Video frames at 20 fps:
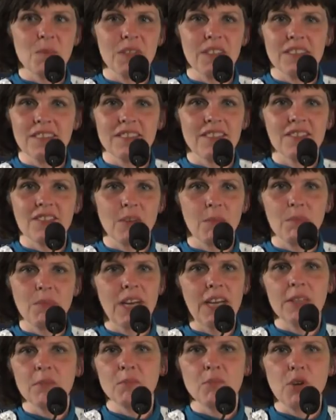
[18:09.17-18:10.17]
but some
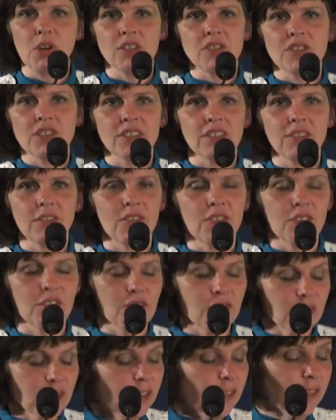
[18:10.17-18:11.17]
pet project of the
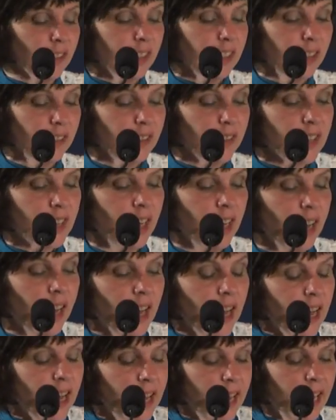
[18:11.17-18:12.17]
Conservatives.
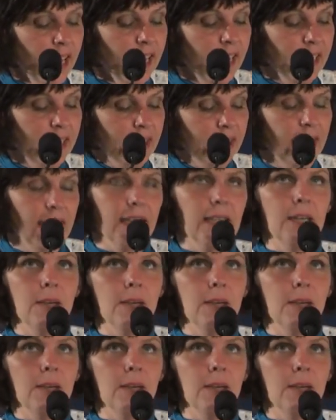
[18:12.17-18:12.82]
And